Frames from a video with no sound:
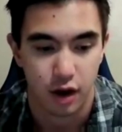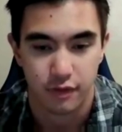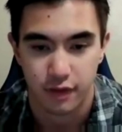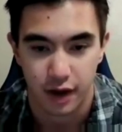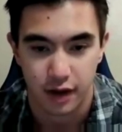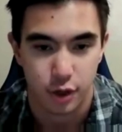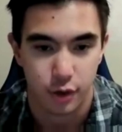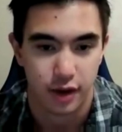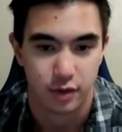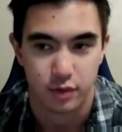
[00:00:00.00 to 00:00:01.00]
online is
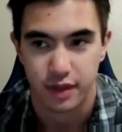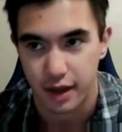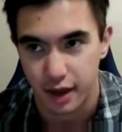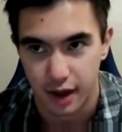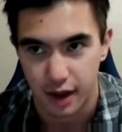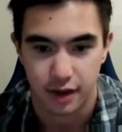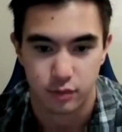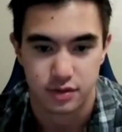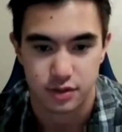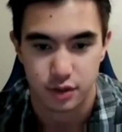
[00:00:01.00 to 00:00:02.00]
going and with AI
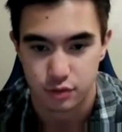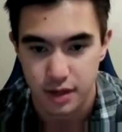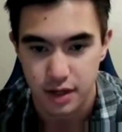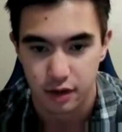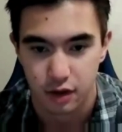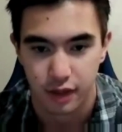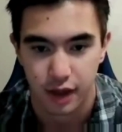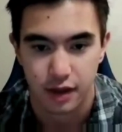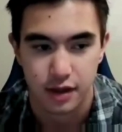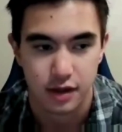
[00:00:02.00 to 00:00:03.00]
and with social media and all
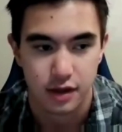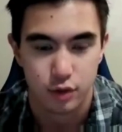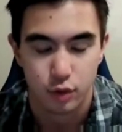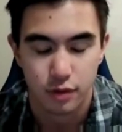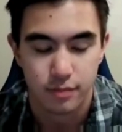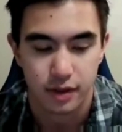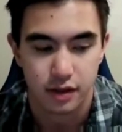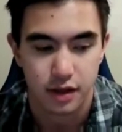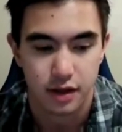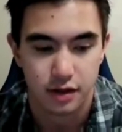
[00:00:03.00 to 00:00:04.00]
that. Your
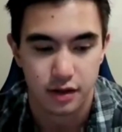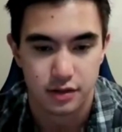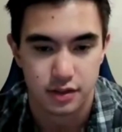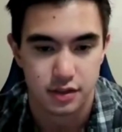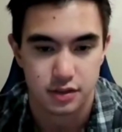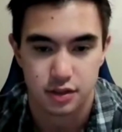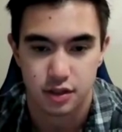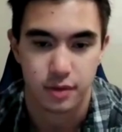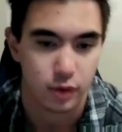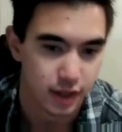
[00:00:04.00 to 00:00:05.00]
ability to just
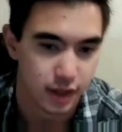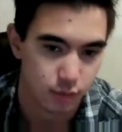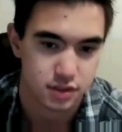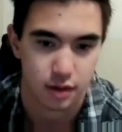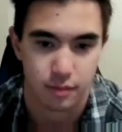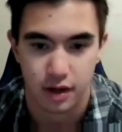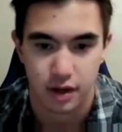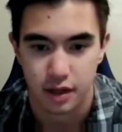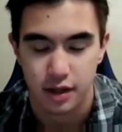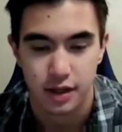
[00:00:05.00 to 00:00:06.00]
communicate with
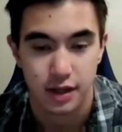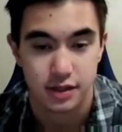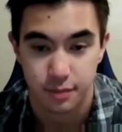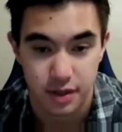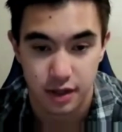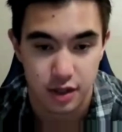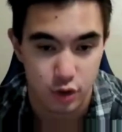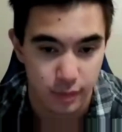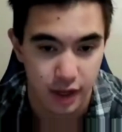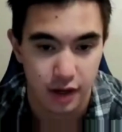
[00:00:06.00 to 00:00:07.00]
somebody, to be a
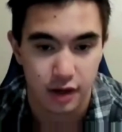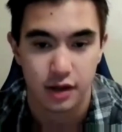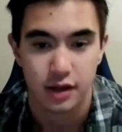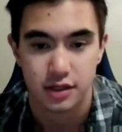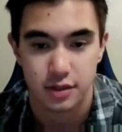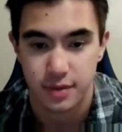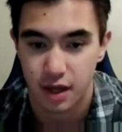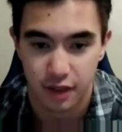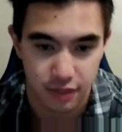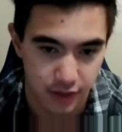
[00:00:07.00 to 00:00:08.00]
human, to
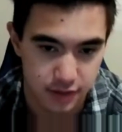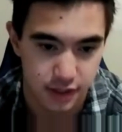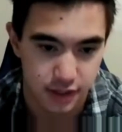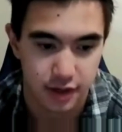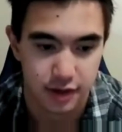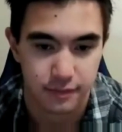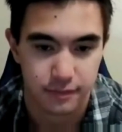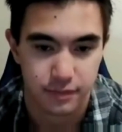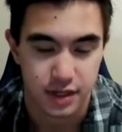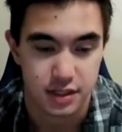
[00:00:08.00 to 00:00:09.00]
be authentic
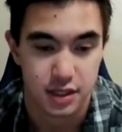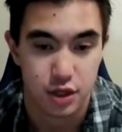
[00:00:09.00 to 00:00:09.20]
is